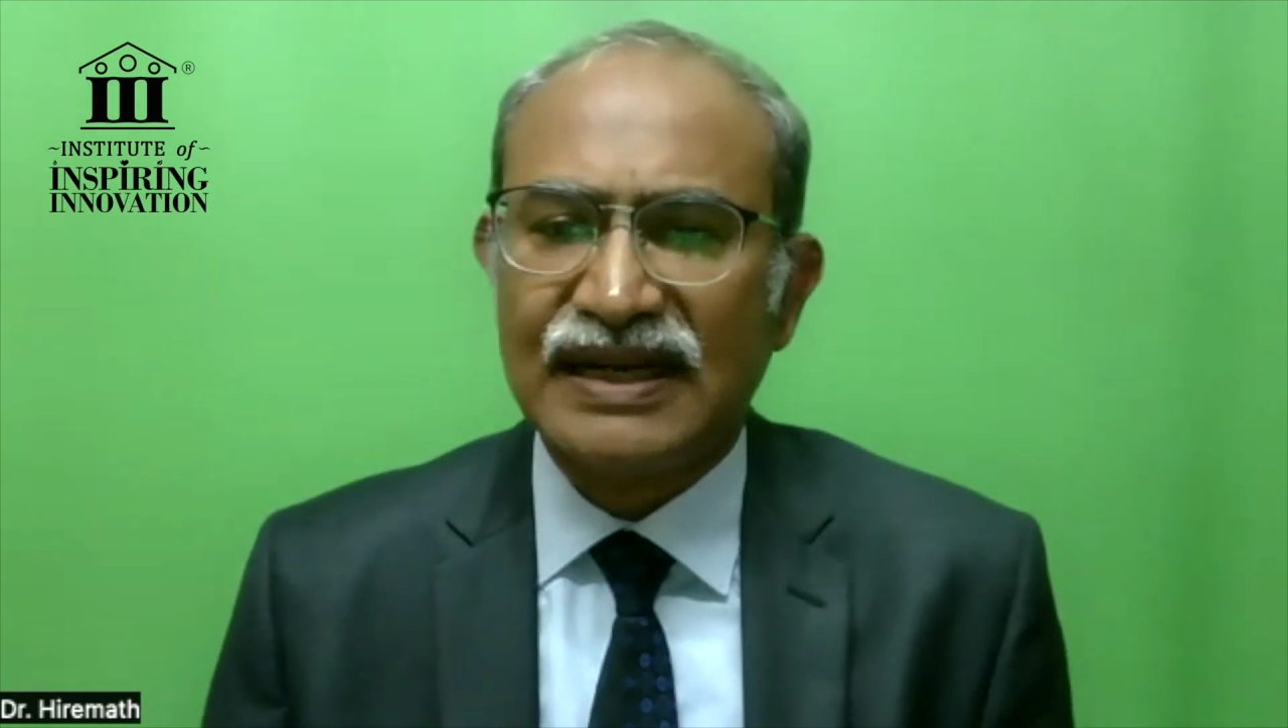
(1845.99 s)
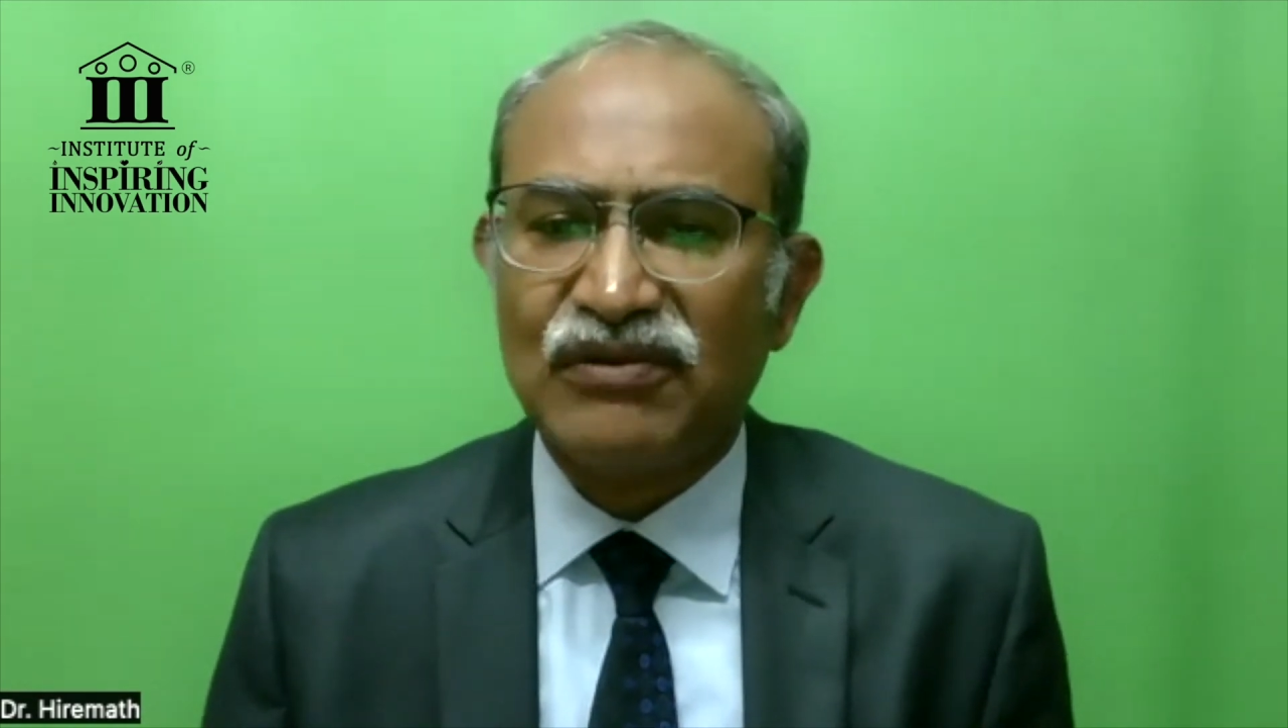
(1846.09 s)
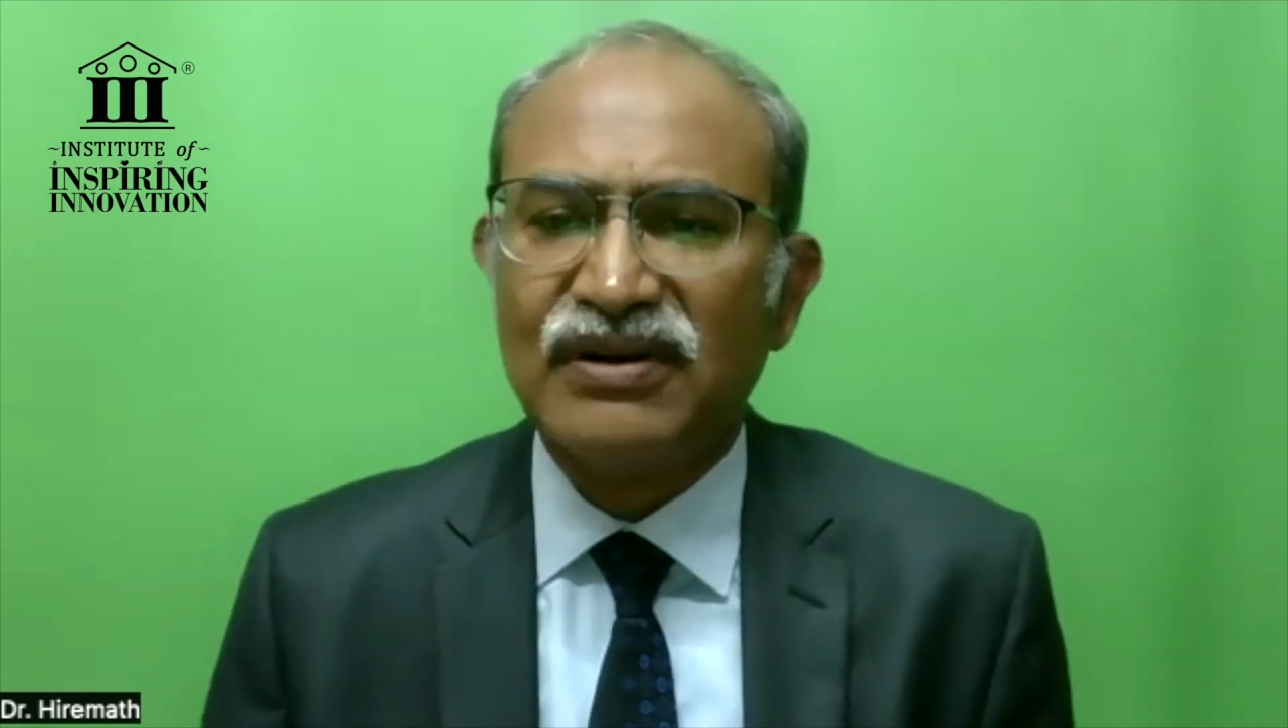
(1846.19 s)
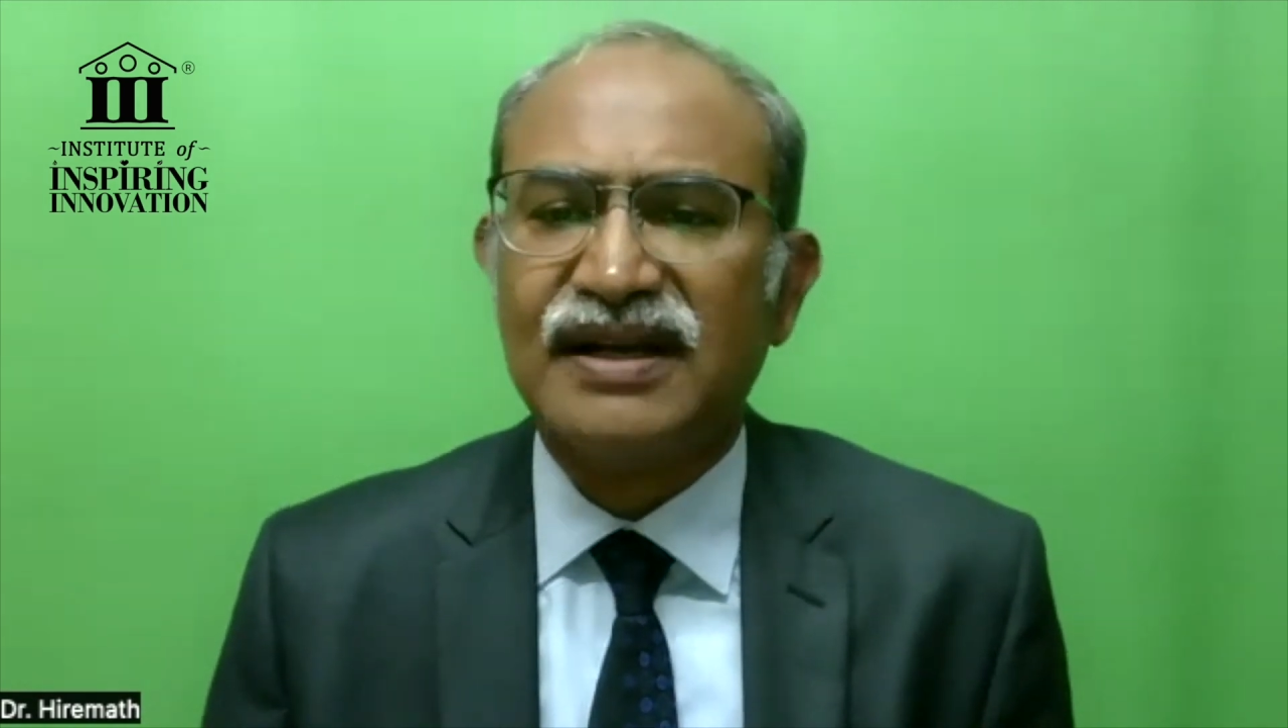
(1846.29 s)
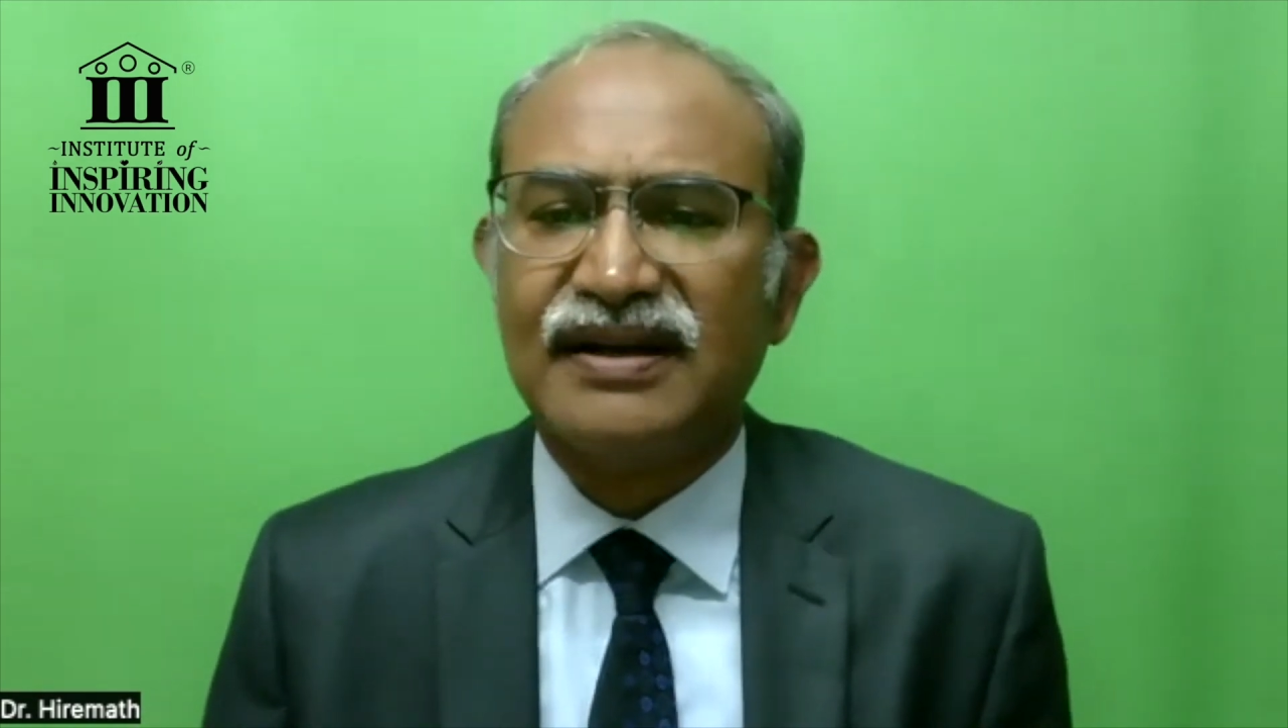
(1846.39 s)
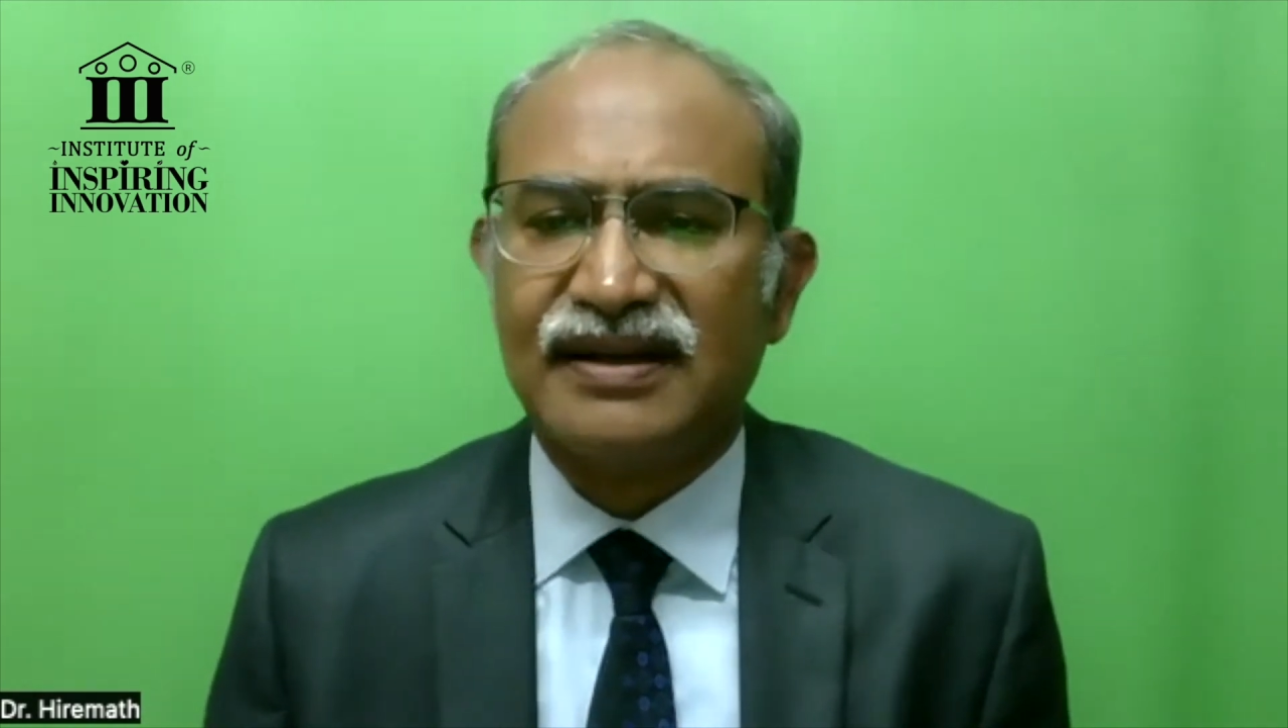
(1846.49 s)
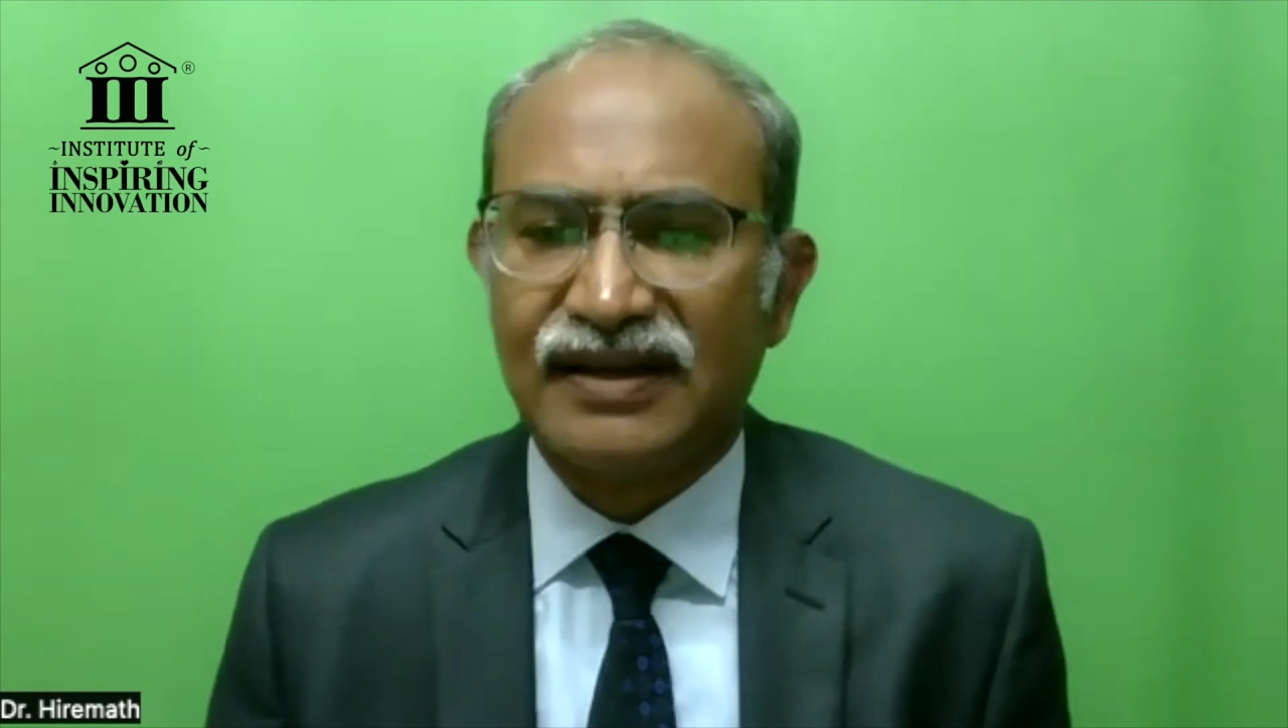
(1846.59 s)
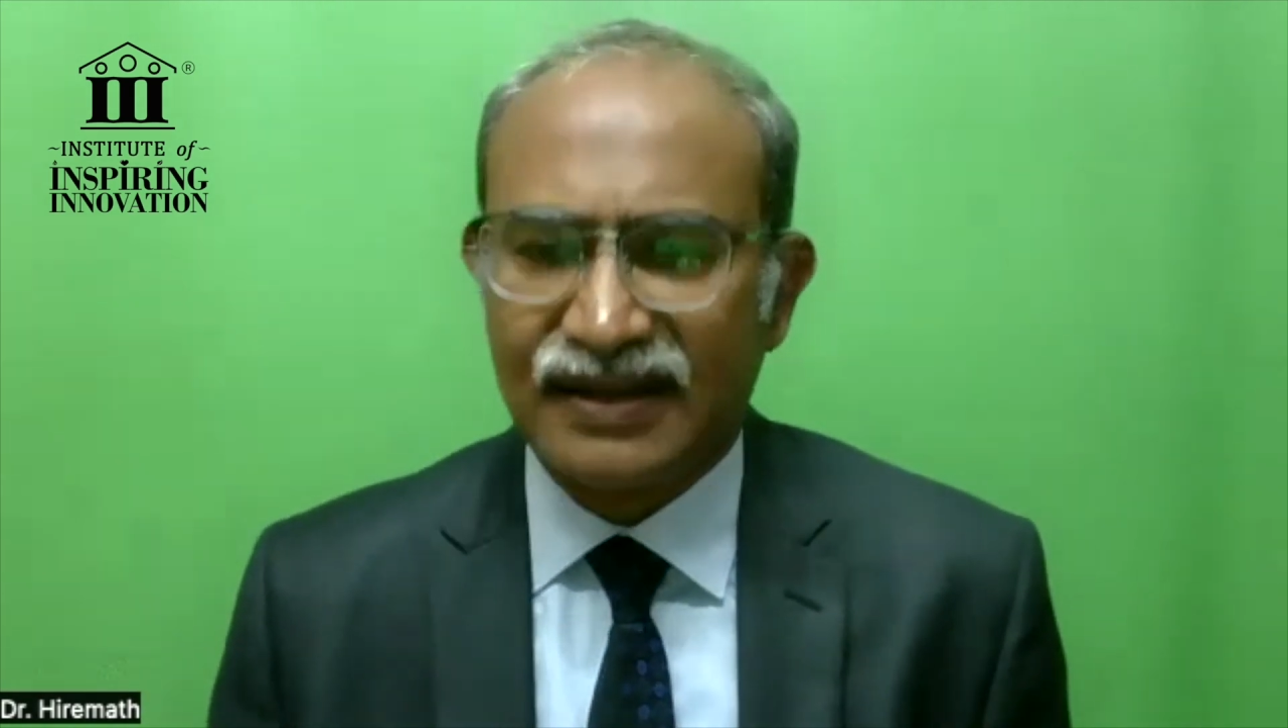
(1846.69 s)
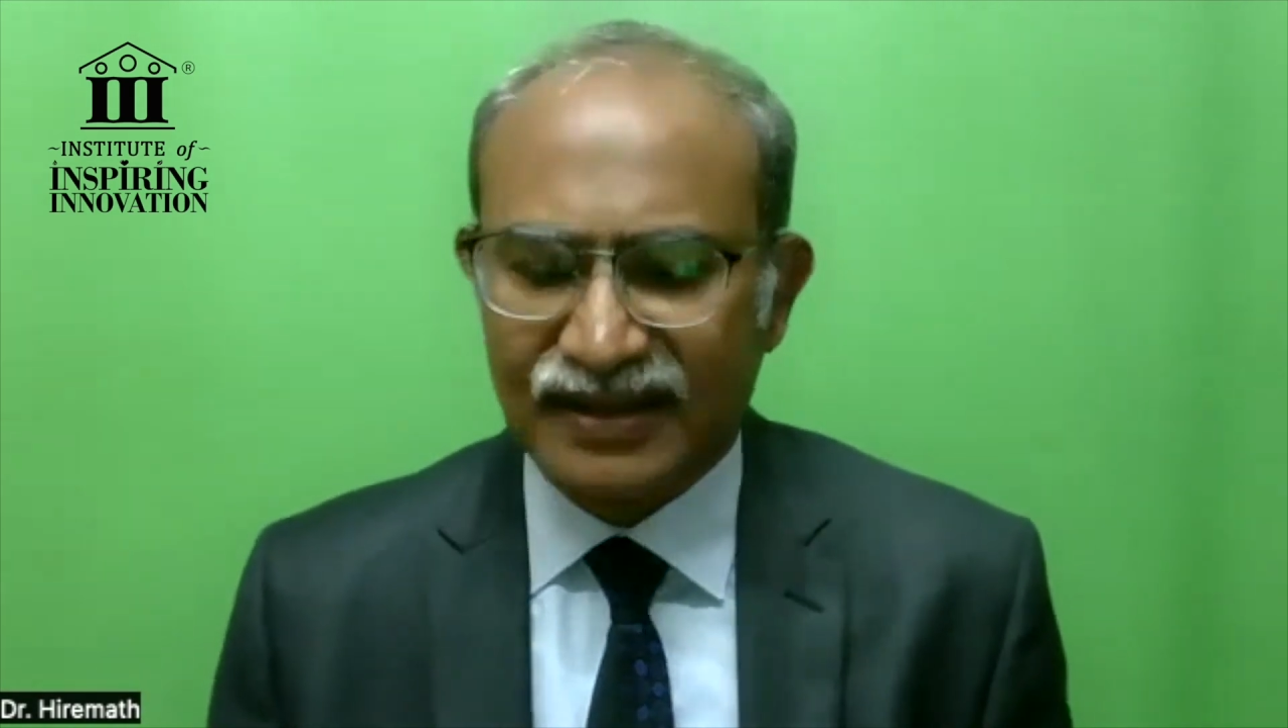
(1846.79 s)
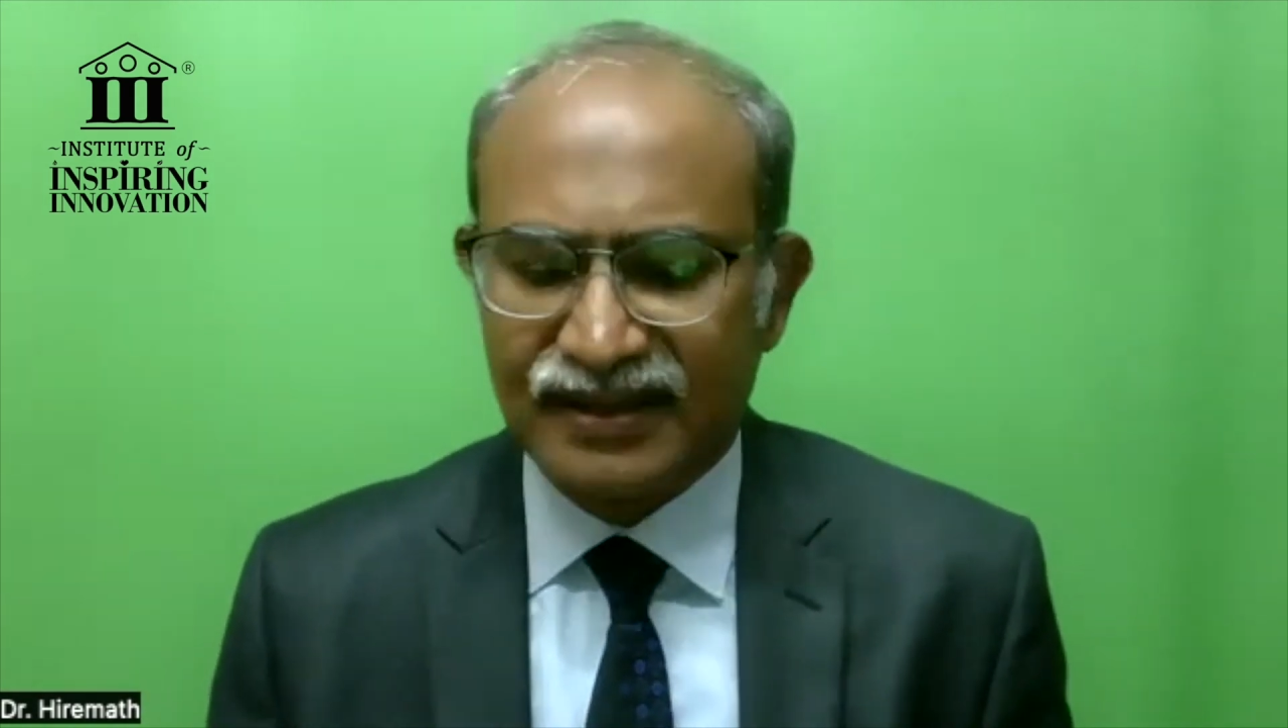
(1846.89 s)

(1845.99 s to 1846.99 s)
regular